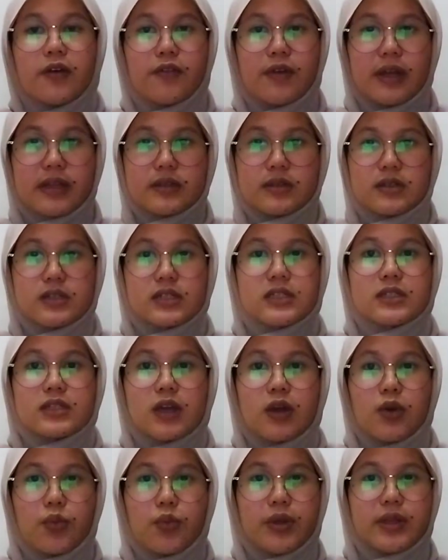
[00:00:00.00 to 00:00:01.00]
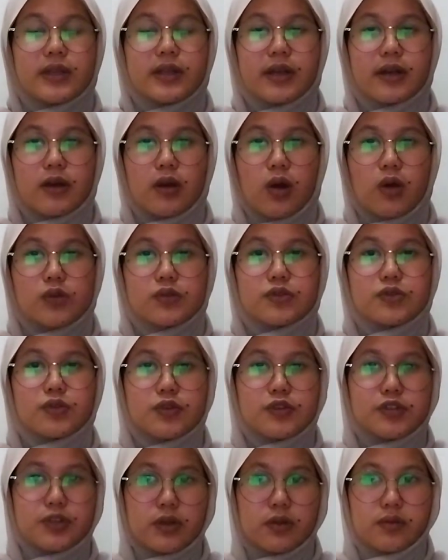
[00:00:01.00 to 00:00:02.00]
writers with their own
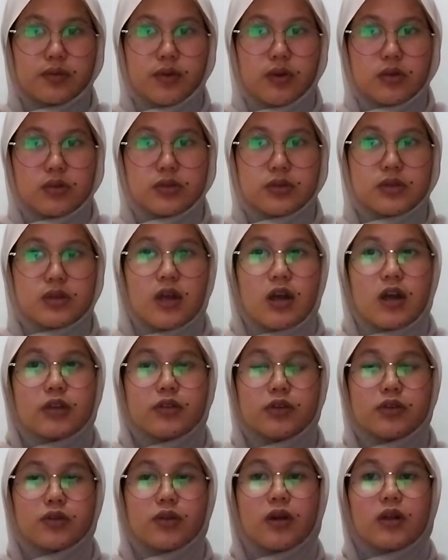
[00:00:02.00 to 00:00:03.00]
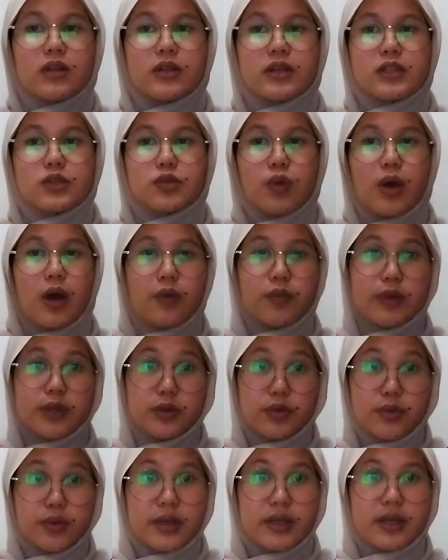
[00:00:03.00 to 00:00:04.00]
social roles. The role is what we're
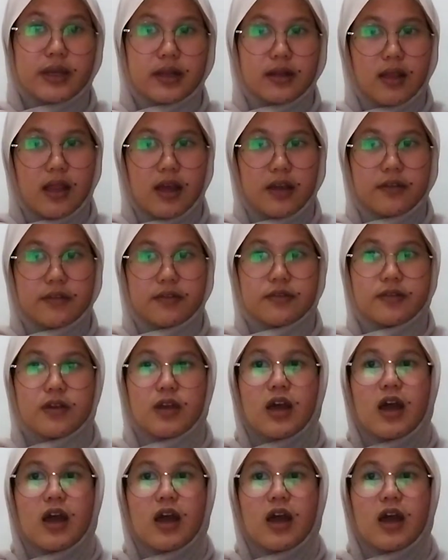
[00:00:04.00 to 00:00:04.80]
doing in life.